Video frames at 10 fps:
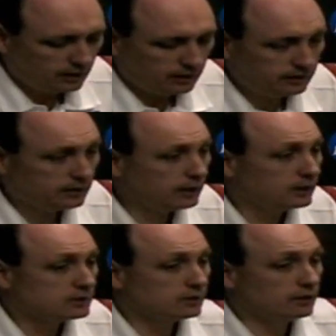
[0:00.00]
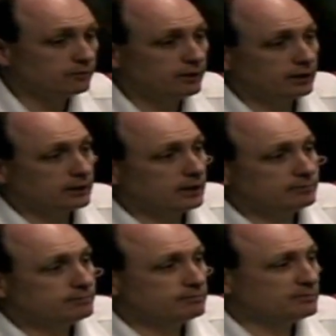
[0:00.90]
It does. In fact,
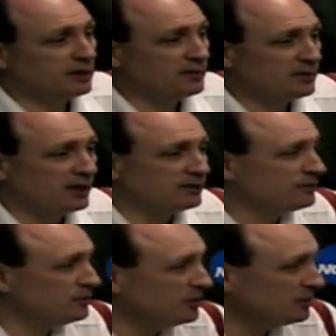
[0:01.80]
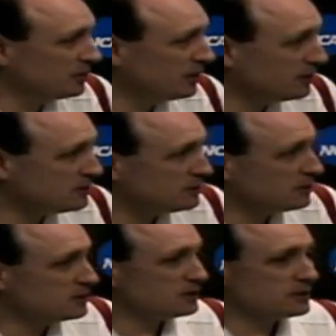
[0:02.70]
I'm not familiar with all the
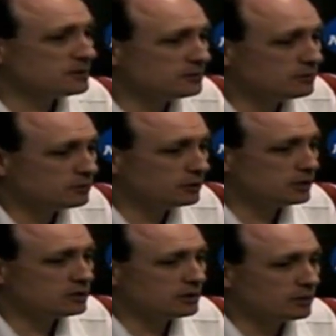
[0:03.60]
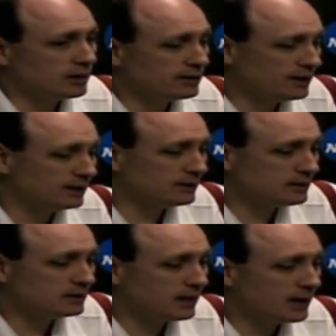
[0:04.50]
statistics traditionally, but I think this
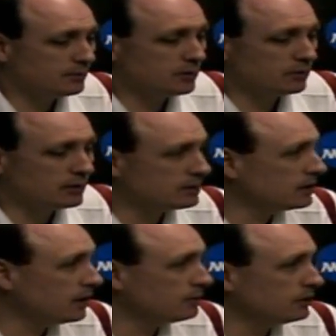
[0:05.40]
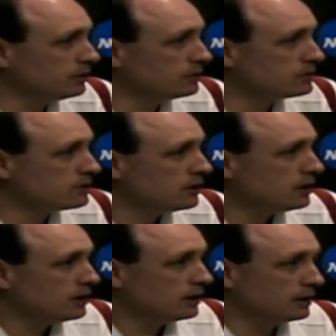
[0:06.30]
has got to be one of the top years,
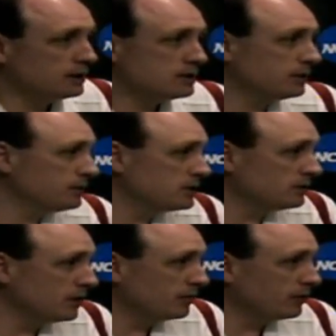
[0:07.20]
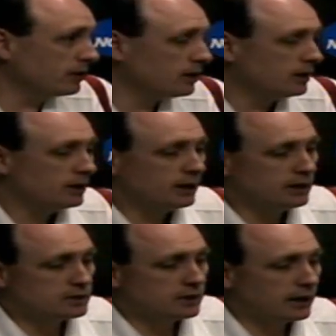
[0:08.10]
at least in recent memory,
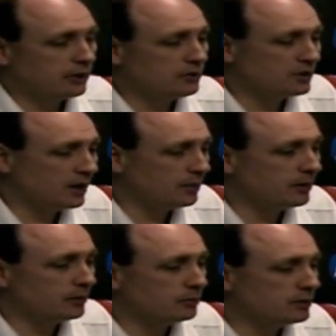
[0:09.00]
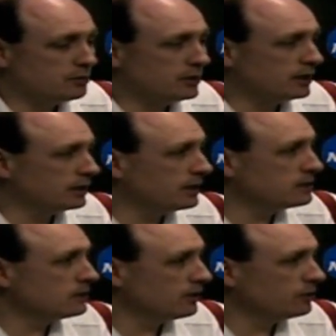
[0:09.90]
as to how dominant we've been
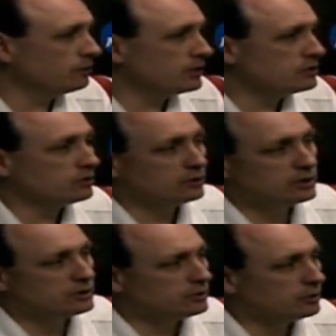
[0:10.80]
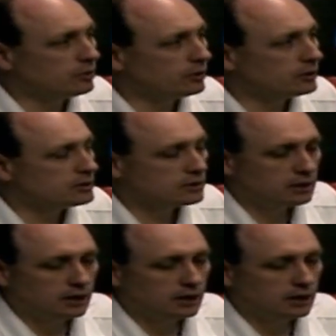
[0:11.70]
against other regional D2 opponents.